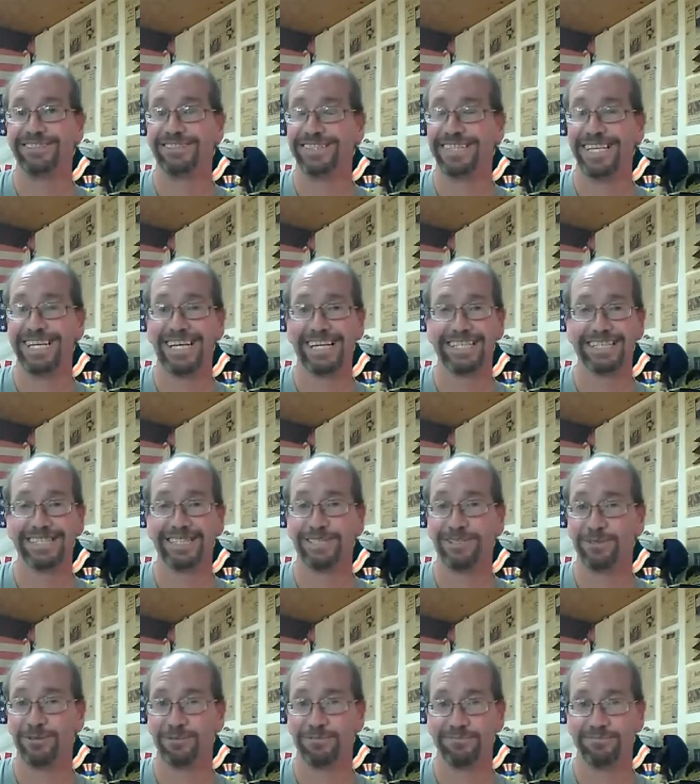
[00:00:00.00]
they got to go.
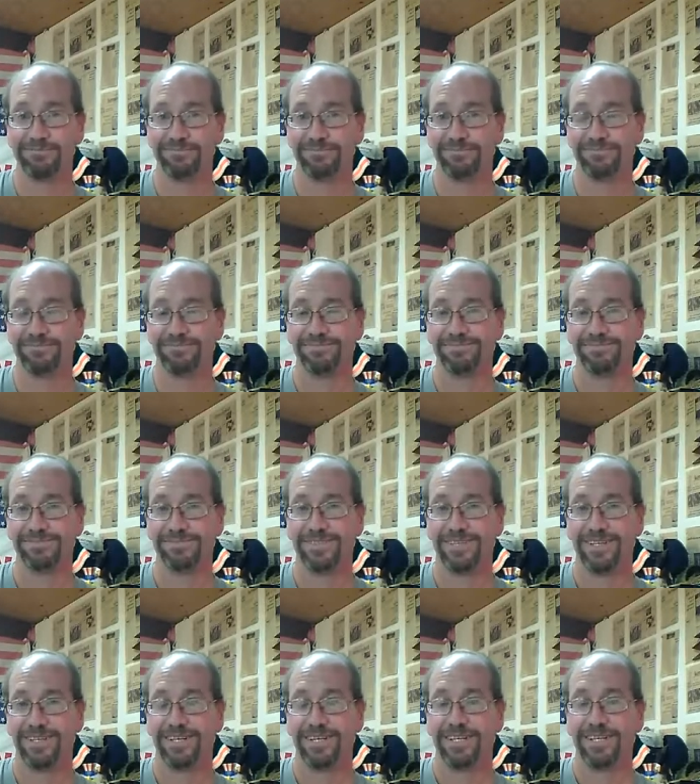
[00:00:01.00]

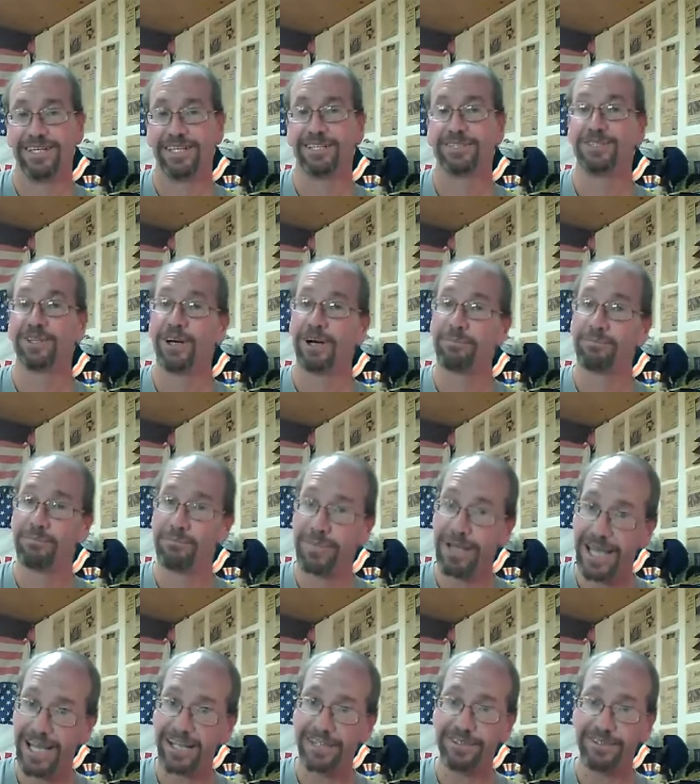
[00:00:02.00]
So I'm
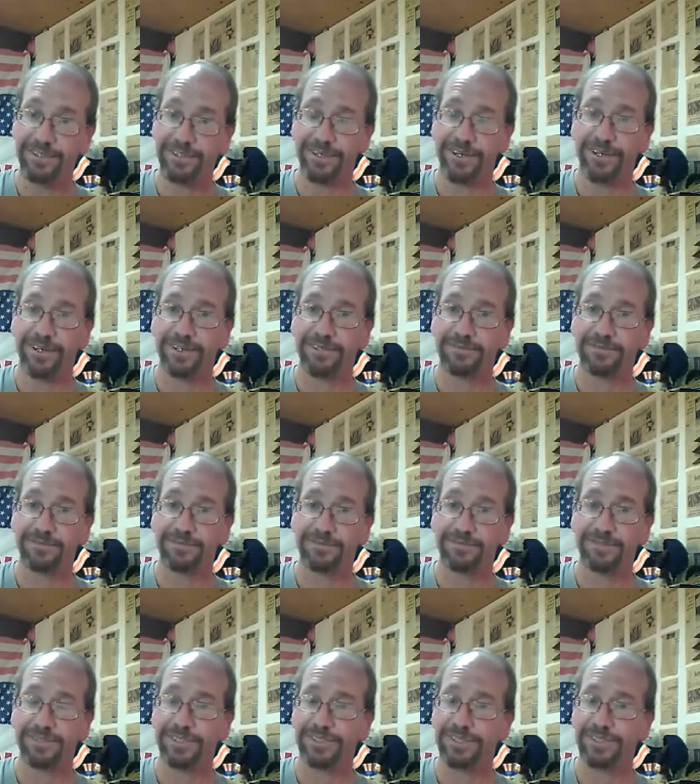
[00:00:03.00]
begging you all,
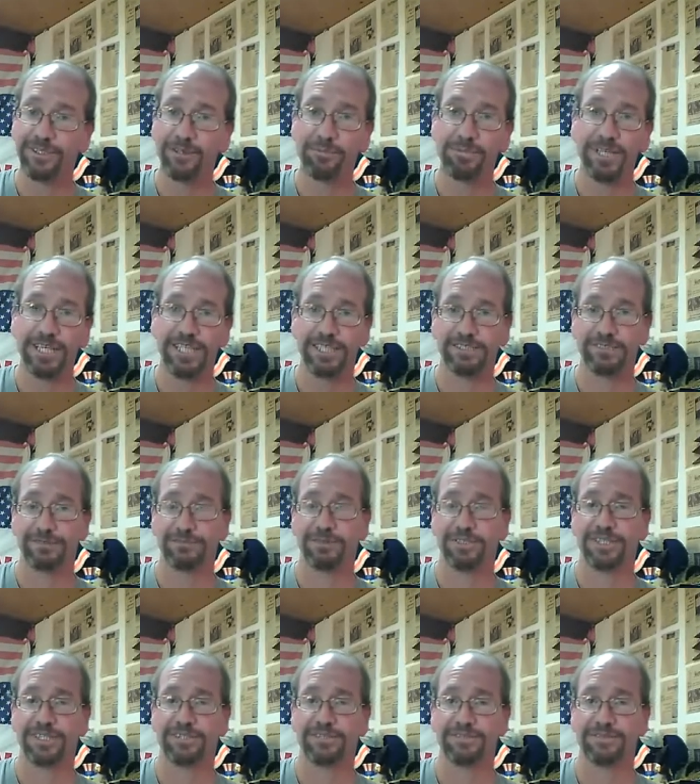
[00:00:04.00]
just go peacefully.